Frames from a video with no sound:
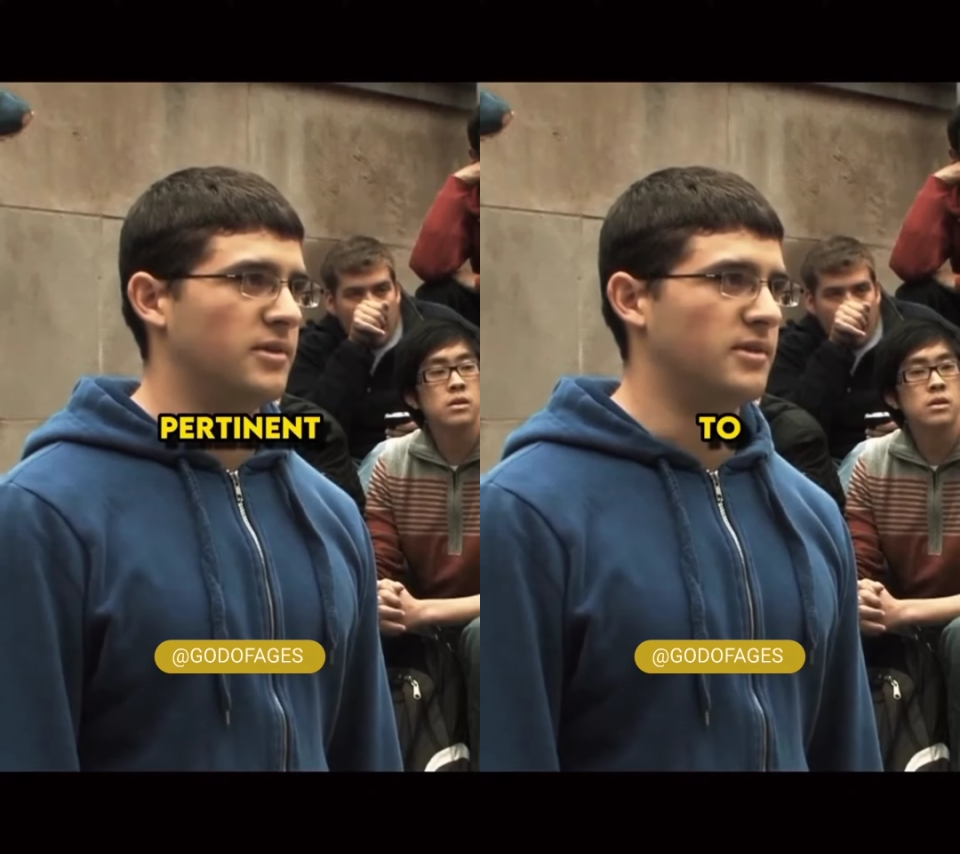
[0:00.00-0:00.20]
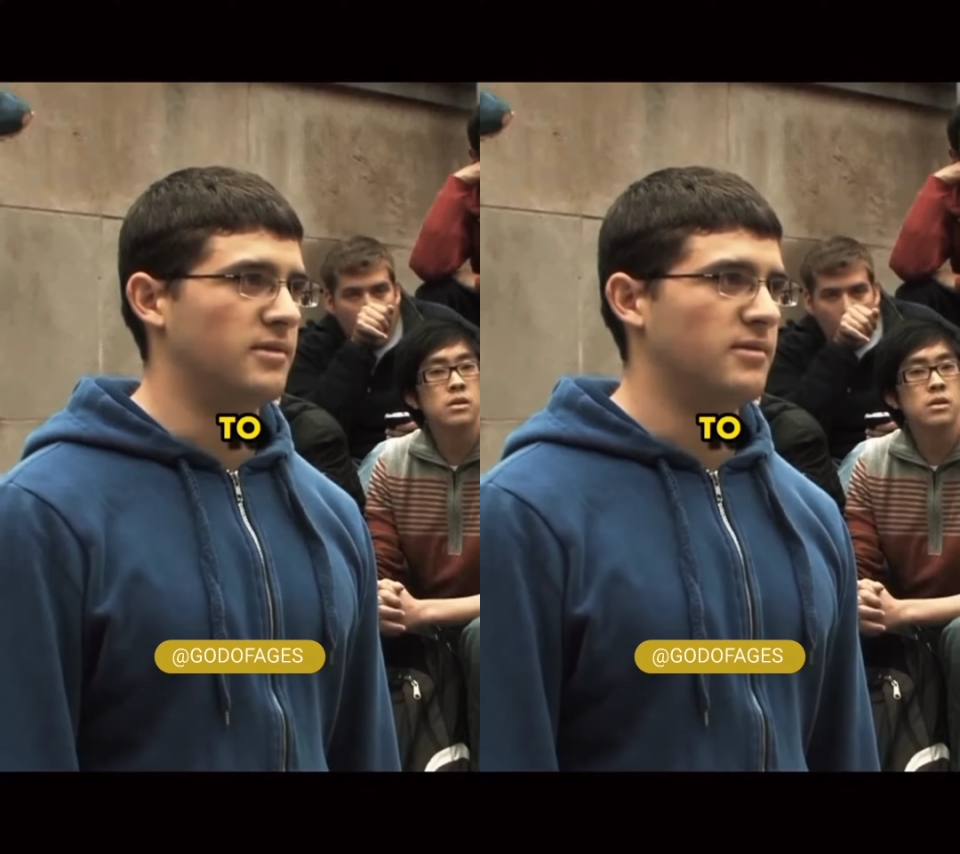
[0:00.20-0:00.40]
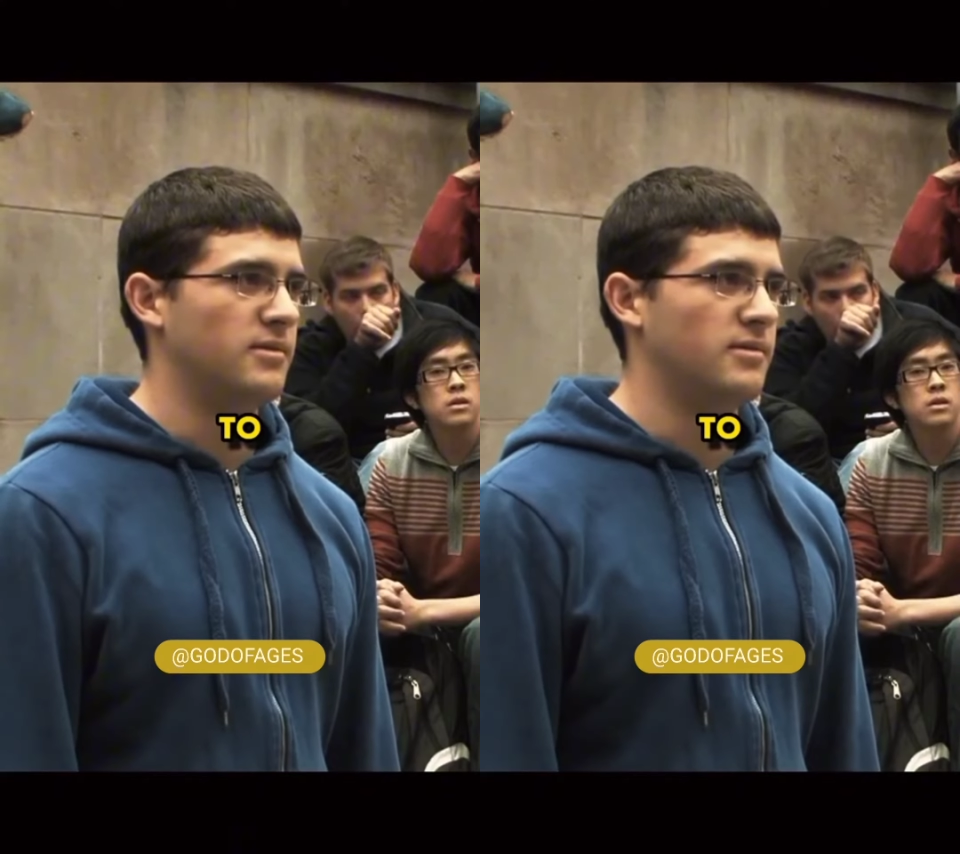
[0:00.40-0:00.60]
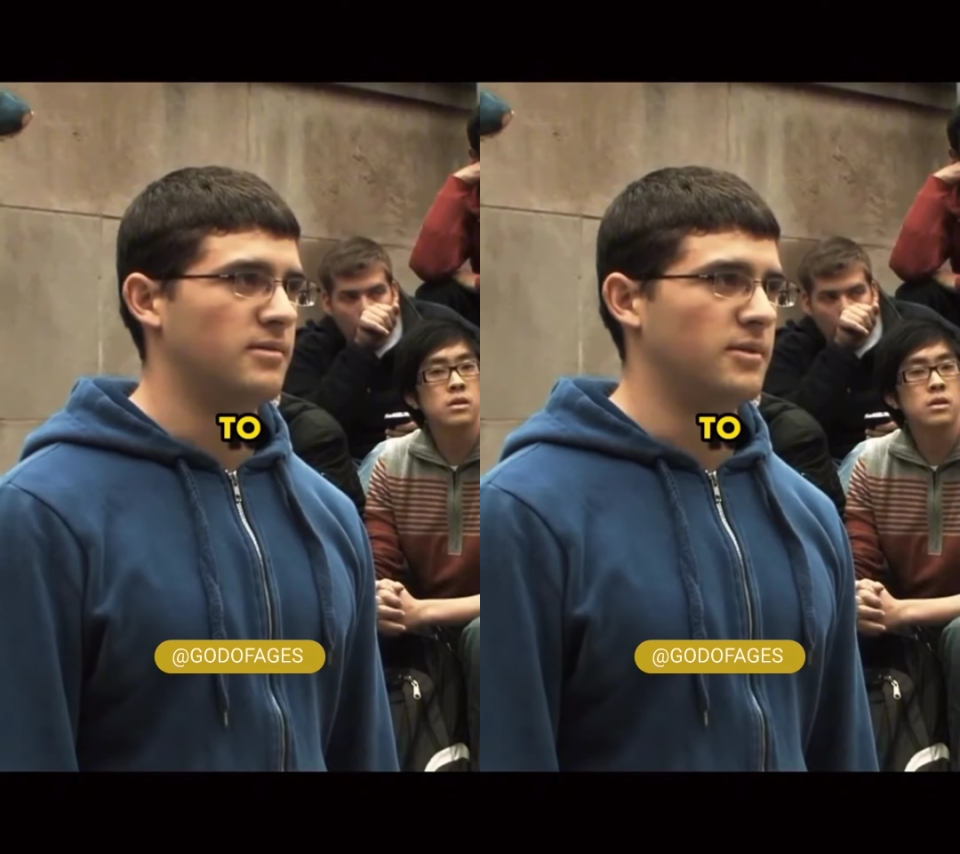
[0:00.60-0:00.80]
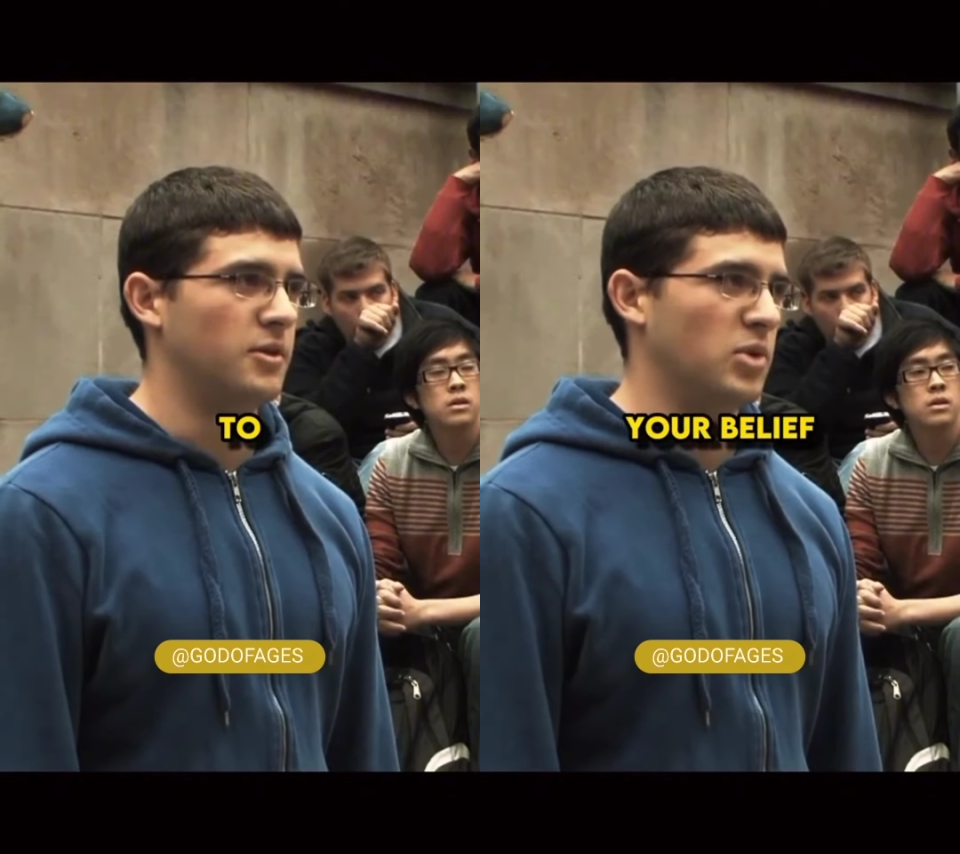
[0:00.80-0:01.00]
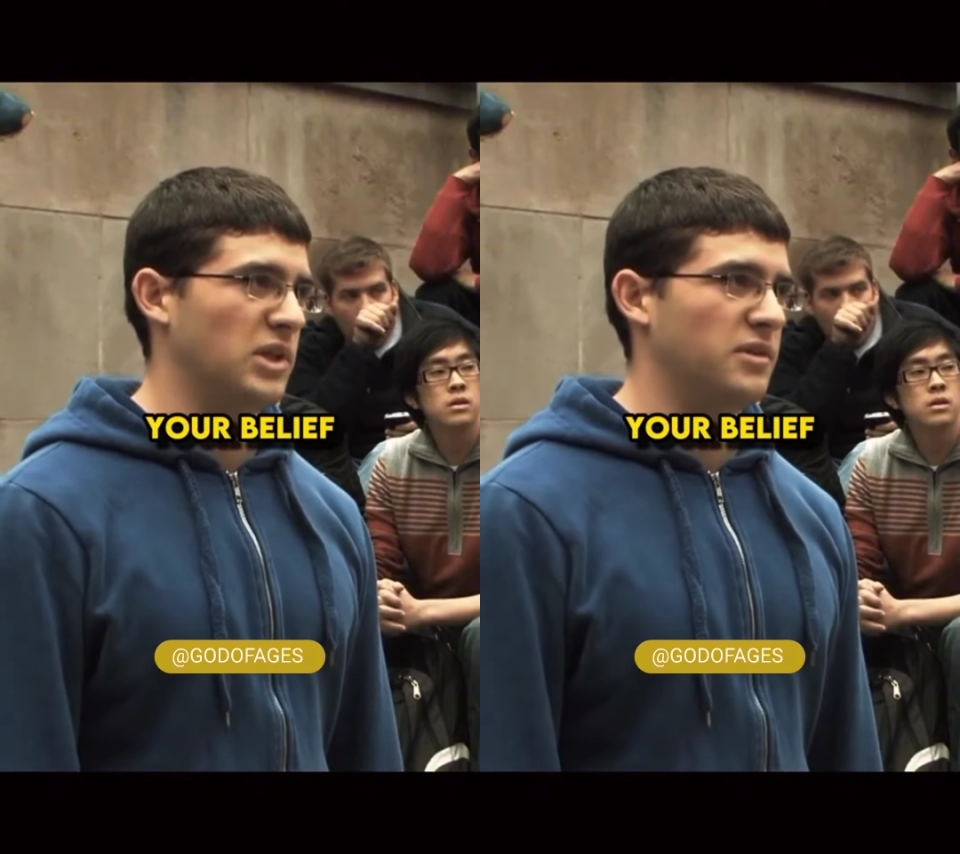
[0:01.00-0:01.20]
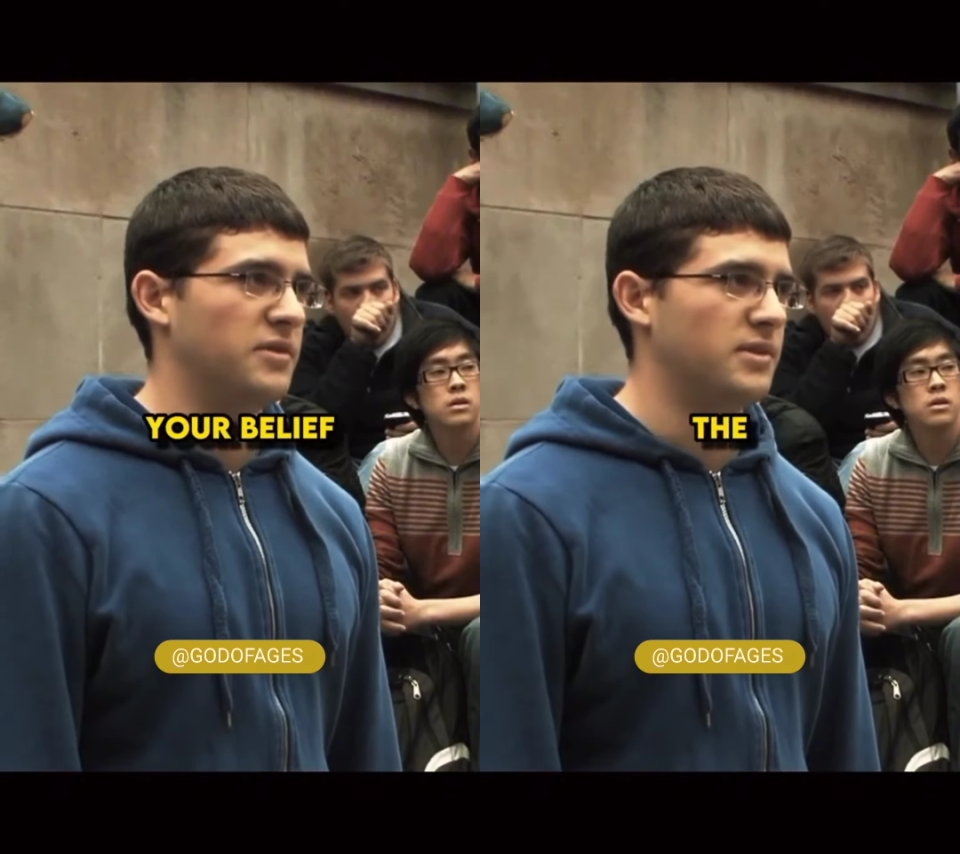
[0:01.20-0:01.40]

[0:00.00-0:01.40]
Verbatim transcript: to your belief.